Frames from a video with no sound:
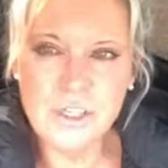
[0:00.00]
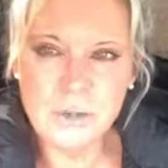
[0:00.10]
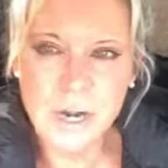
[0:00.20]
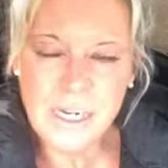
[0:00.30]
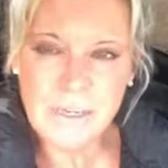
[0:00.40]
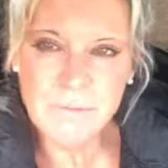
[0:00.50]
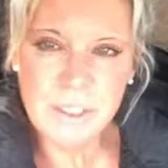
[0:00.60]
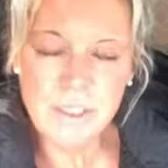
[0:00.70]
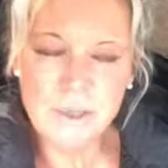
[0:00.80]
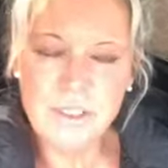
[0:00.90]
training
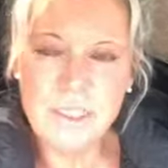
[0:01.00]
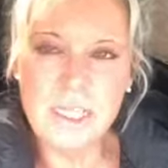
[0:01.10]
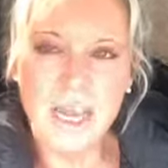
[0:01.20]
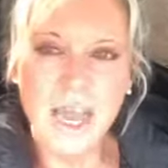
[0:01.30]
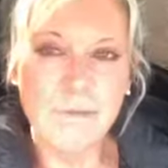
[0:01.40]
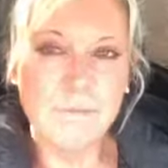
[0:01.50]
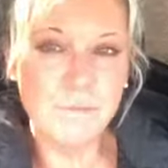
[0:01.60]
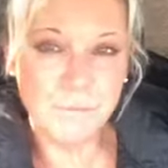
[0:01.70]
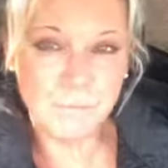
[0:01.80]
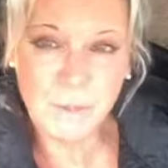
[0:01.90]
videos that are
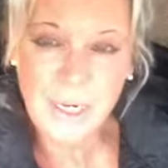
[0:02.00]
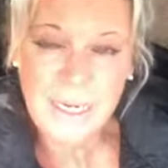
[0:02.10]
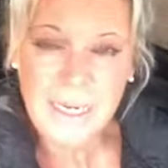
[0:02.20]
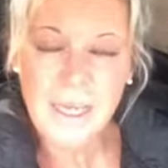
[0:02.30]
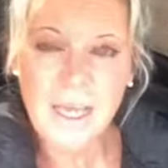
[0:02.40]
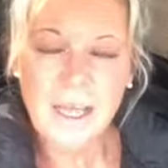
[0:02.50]
for free,